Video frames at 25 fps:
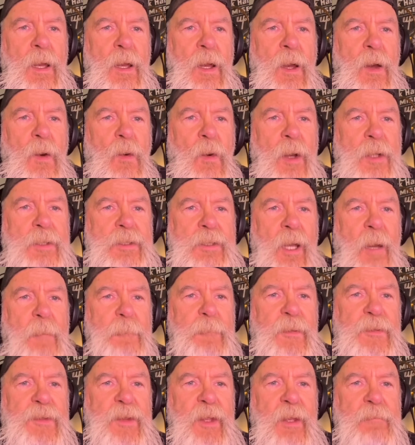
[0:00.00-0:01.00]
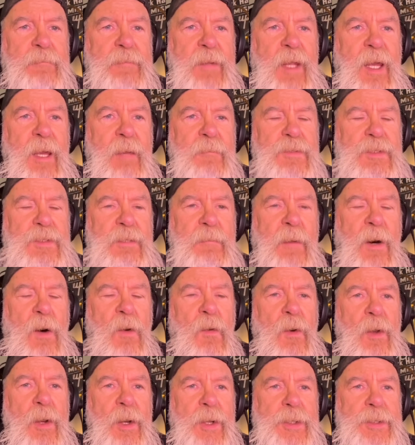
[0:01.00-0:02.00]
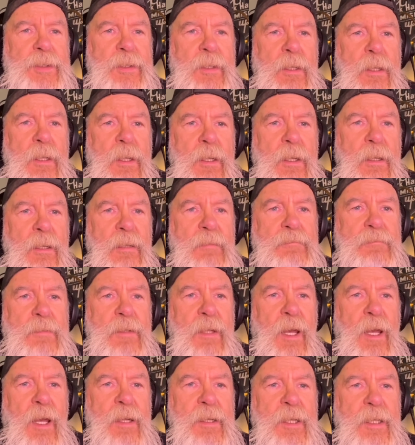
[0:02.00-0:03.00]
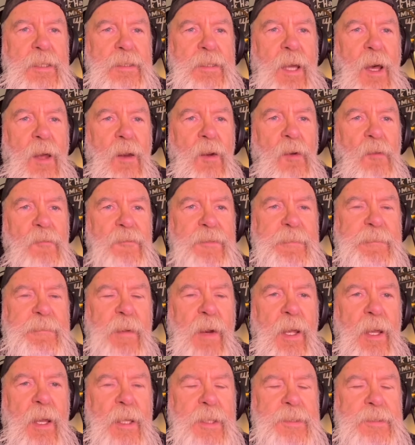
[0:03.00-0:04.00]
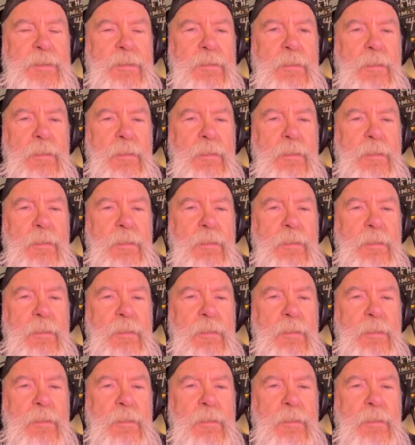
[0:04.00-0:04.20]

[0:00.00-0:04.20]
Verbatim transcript: What's up with them damn Samoans? I'm just all over the place.